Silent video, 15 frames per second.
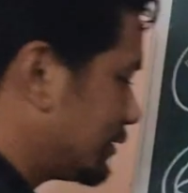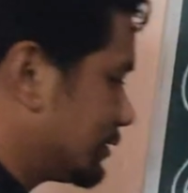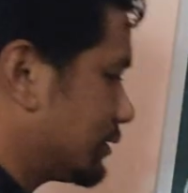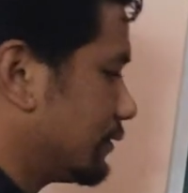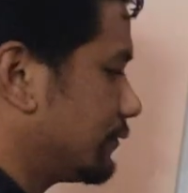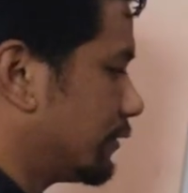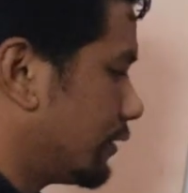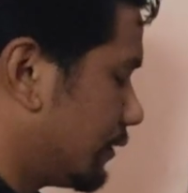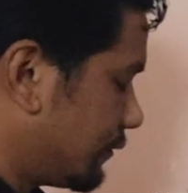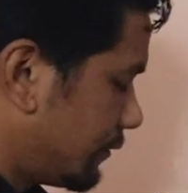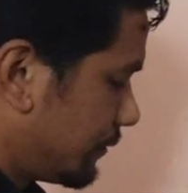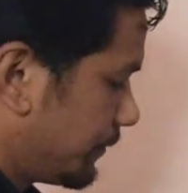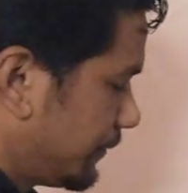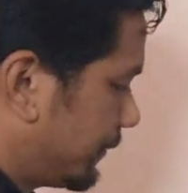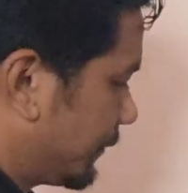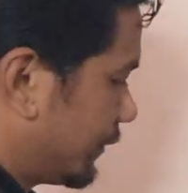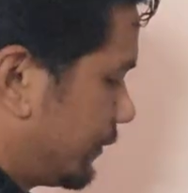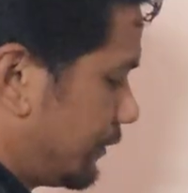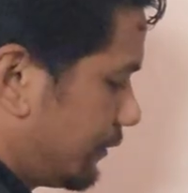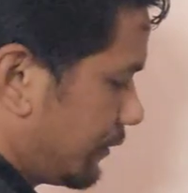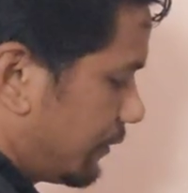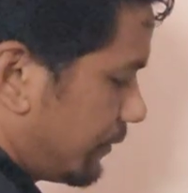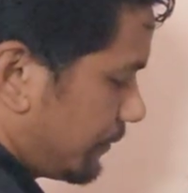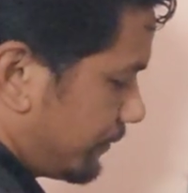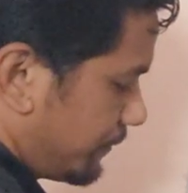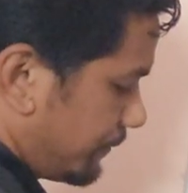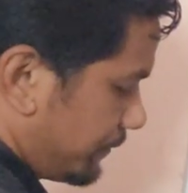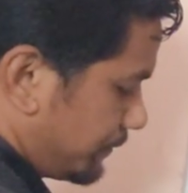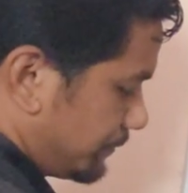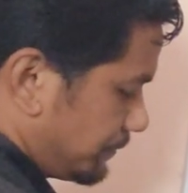is the verb here.
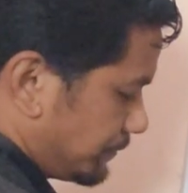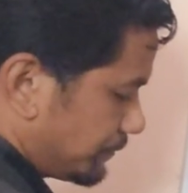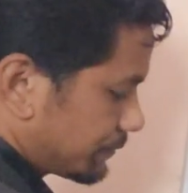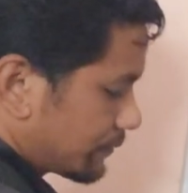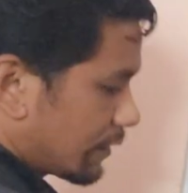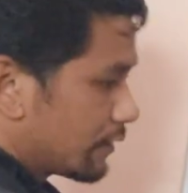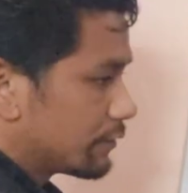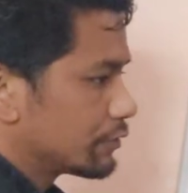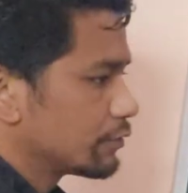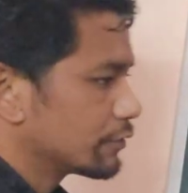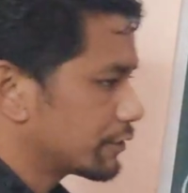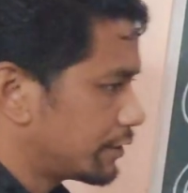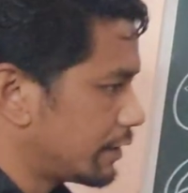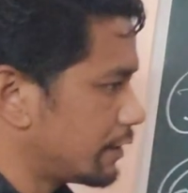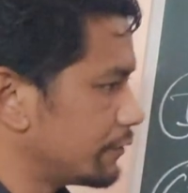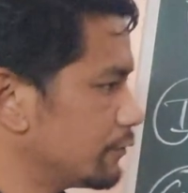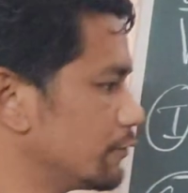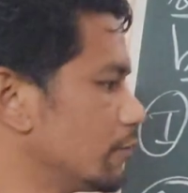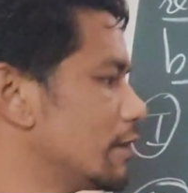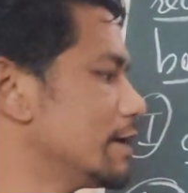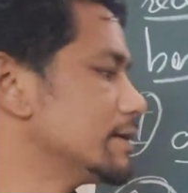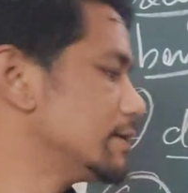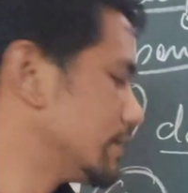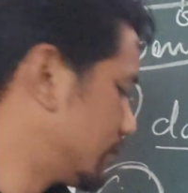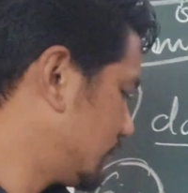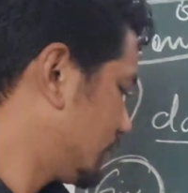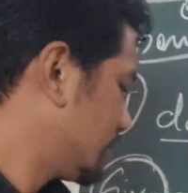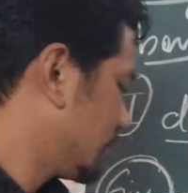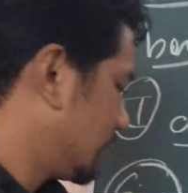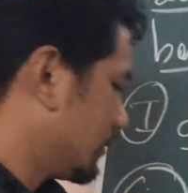So gave what?
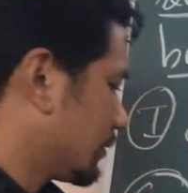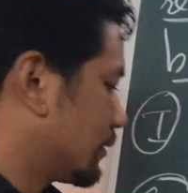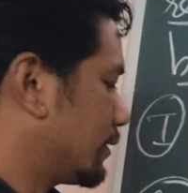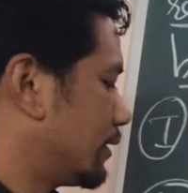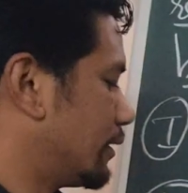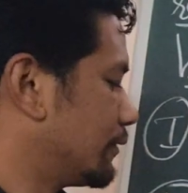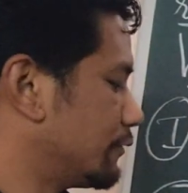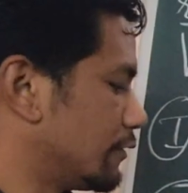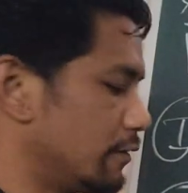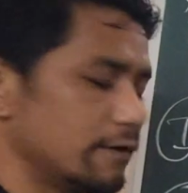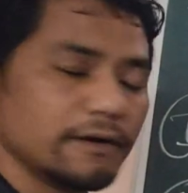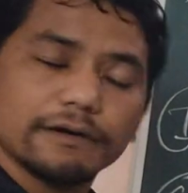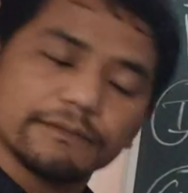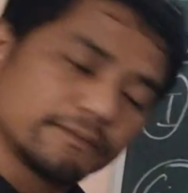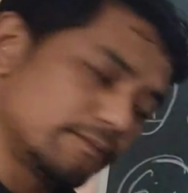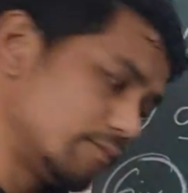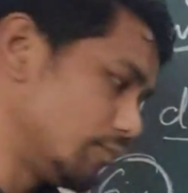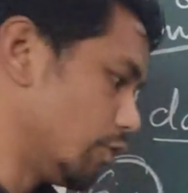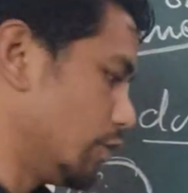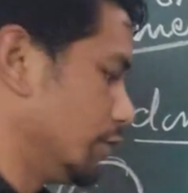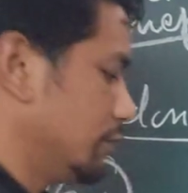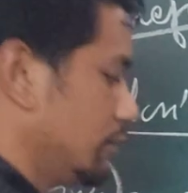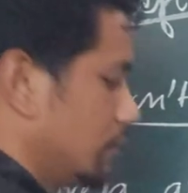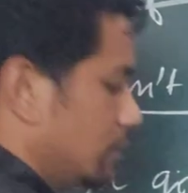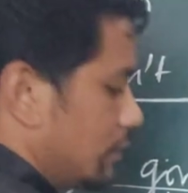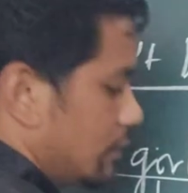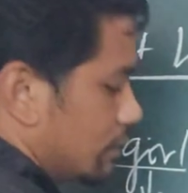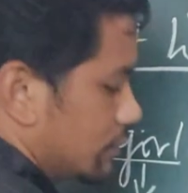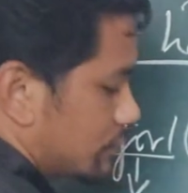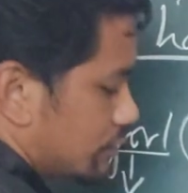Gave a
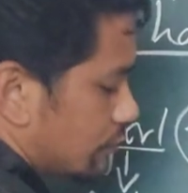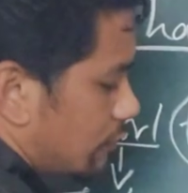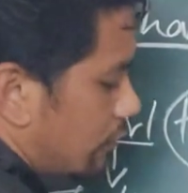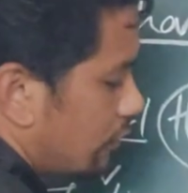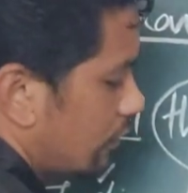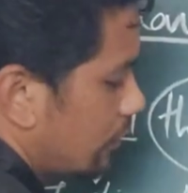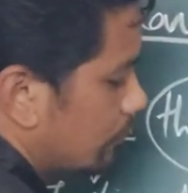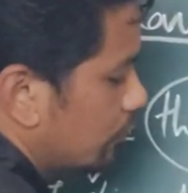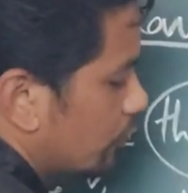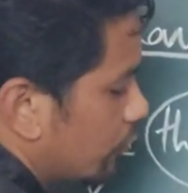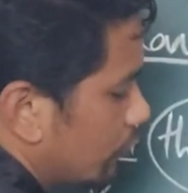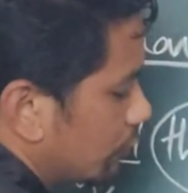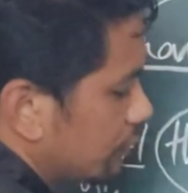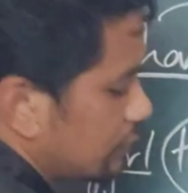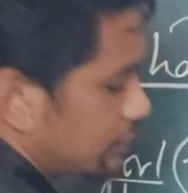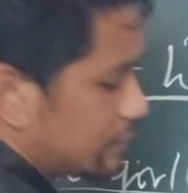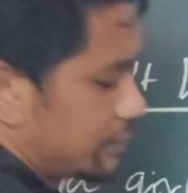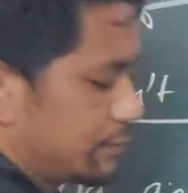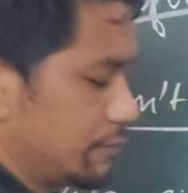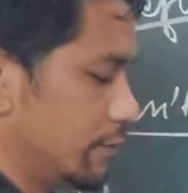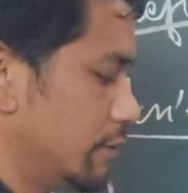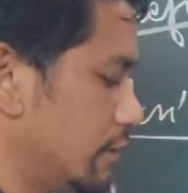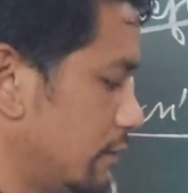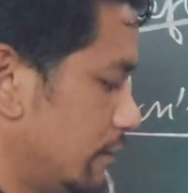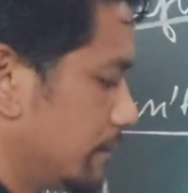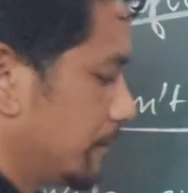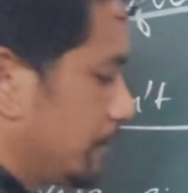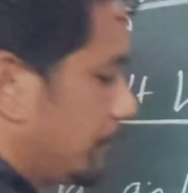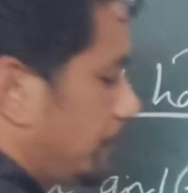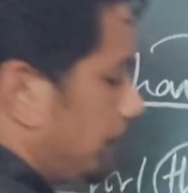bone. So a bone is your